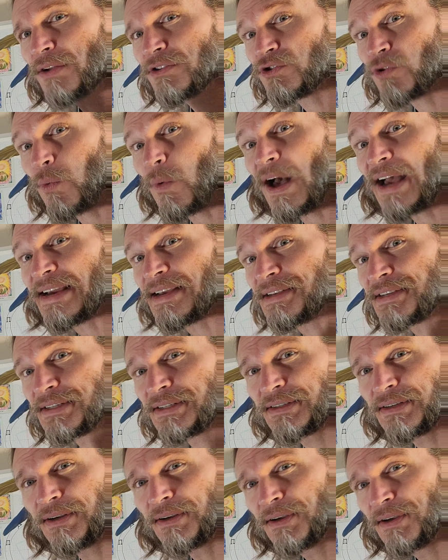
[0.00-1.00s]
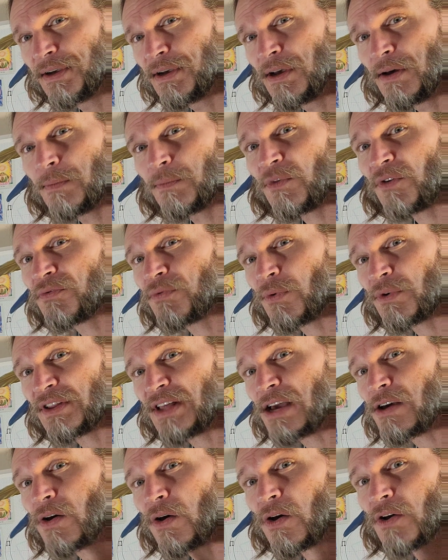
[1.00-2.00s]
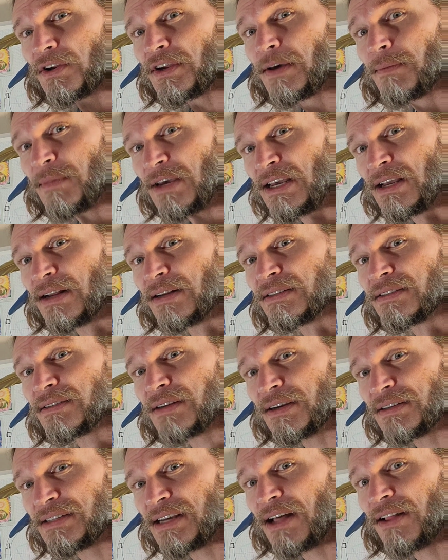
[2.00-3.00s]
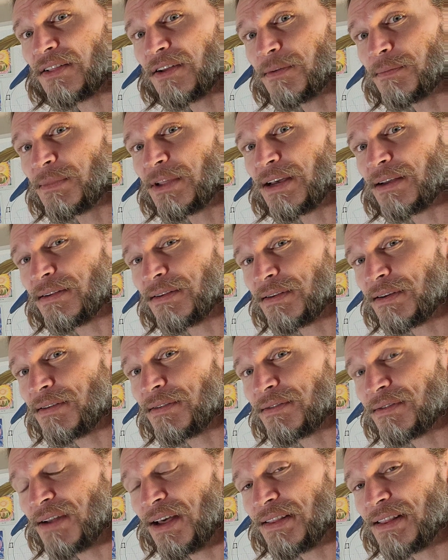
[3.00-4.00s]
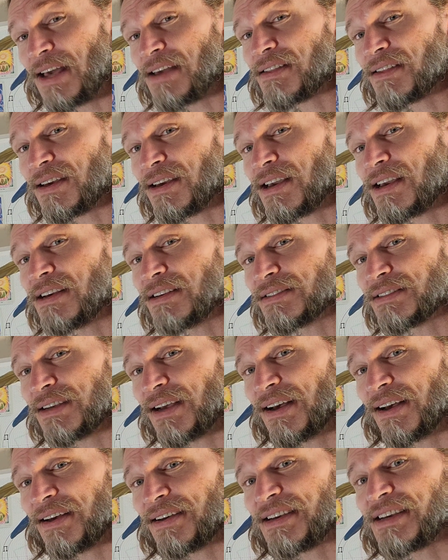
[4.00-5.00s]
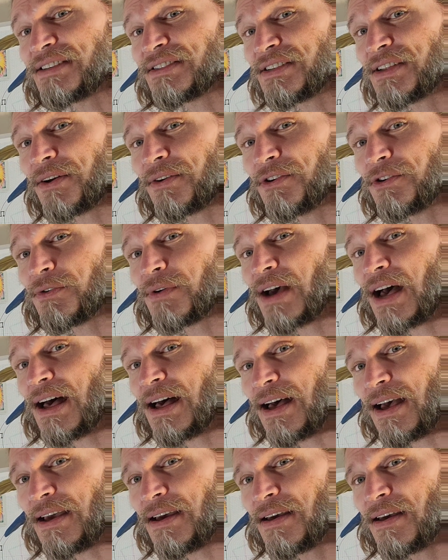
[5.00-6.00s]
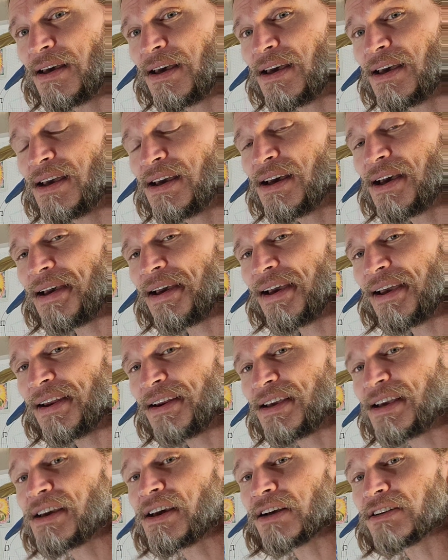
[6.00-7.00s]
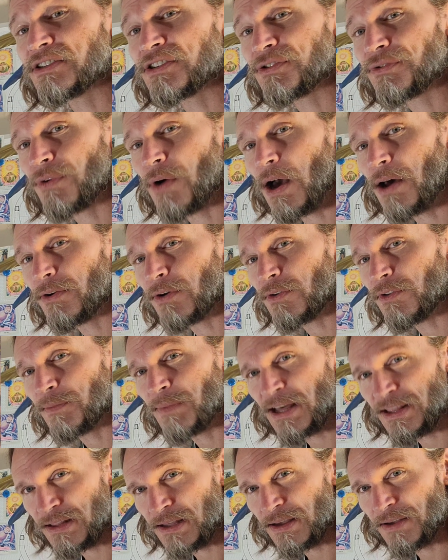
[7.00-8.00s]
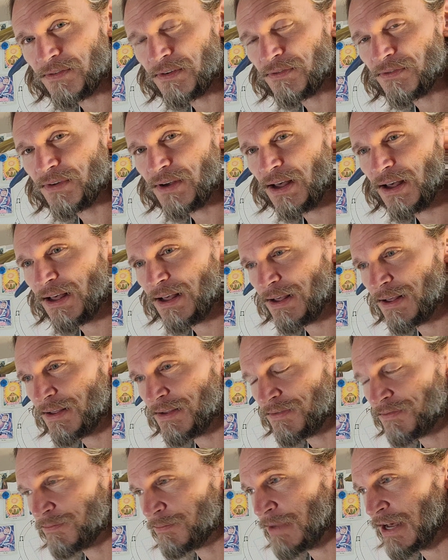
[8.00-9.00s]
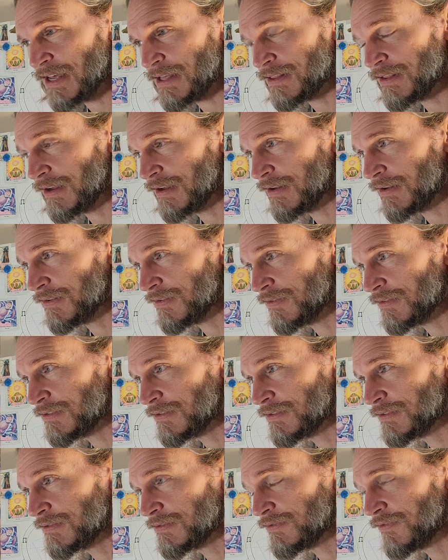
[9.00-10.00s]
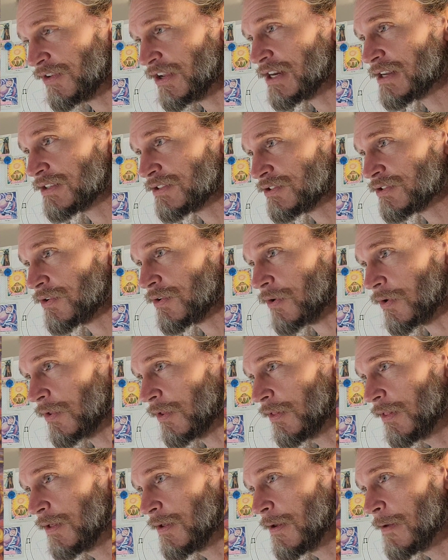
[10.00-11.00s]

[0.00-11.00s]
twice before they called him in to tell him that they think he's their new guy, and he gets throttled by the Venice Circle.